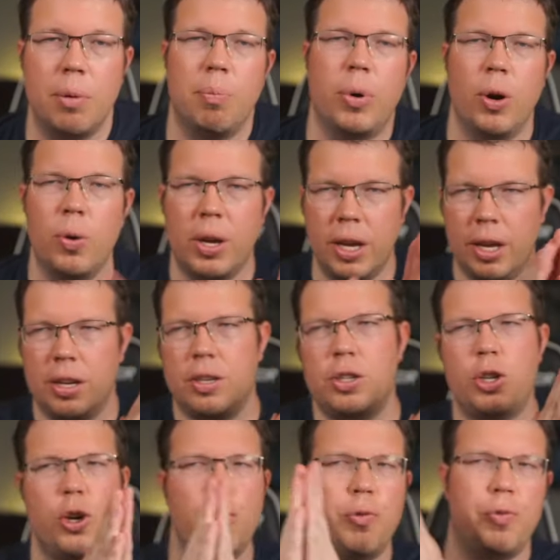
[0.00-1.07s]
They broke it
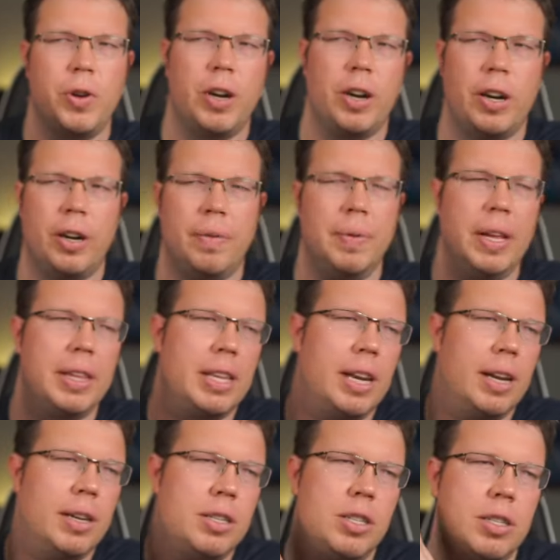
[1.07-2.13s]
too far. Like,
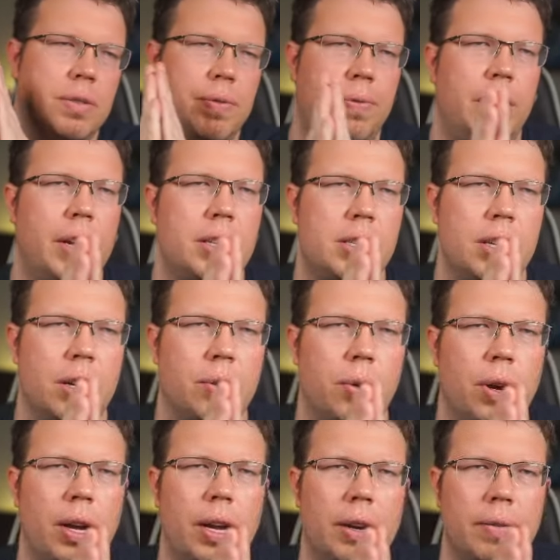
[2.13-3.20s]
they didn't just fix the
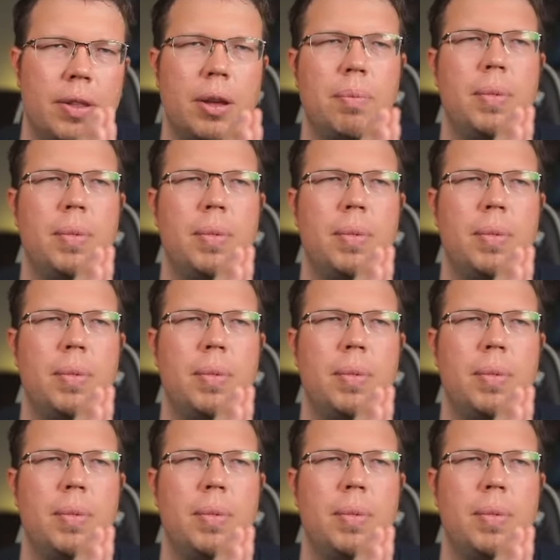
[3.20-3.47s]
Kron.